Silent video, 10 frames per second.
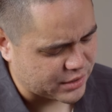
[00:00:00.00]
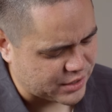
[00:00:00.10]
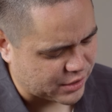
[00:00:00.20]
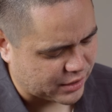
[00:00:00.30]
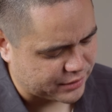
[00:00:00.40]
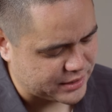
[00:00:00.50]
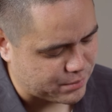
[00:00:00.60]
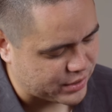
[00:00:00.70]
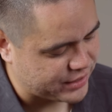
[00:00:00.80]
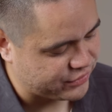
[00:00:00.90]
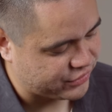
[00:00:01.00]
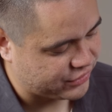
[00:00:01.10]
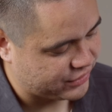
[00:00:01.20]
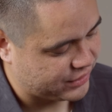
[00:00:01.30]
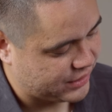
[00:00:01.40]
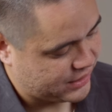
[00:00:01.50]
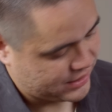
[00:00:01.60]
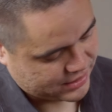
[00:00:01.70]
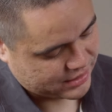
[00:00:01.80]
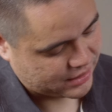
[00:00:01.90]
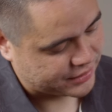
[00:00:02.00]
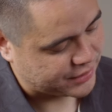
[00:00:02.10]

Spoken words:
here on the bridge, on